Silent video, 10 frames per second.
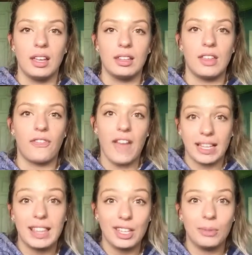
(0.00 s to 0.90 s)
the
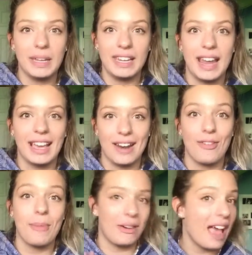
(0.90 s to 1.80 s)
fact that you're being negative
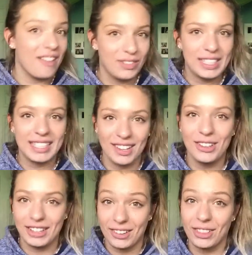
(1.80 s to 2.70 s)
about every
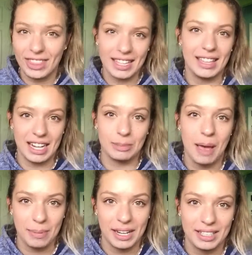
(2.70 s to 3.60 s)
single little thing that is
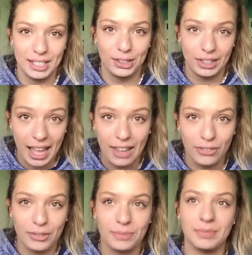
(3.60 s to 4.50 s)
popping into your
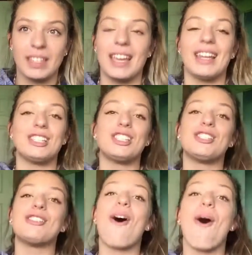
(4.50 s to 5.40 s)
life. And it's
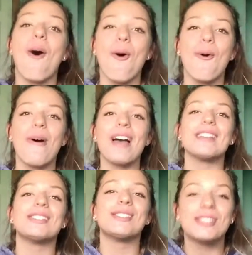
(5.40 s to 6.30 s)
so
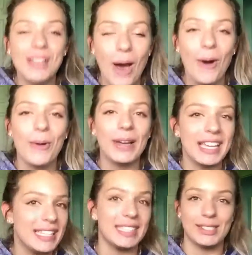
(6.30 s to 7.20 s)

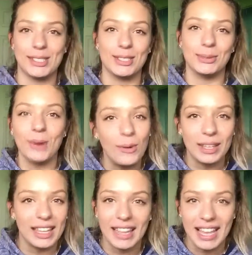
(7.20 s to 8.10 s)
easy just to roll
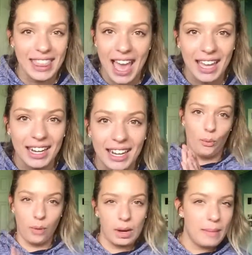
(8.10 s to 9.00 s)
with it like that.
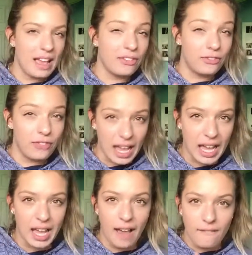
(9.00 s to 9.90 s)
One of my
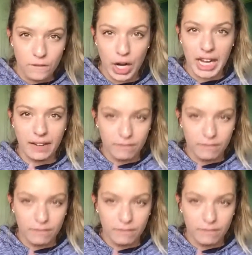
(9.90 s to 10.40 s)
favorite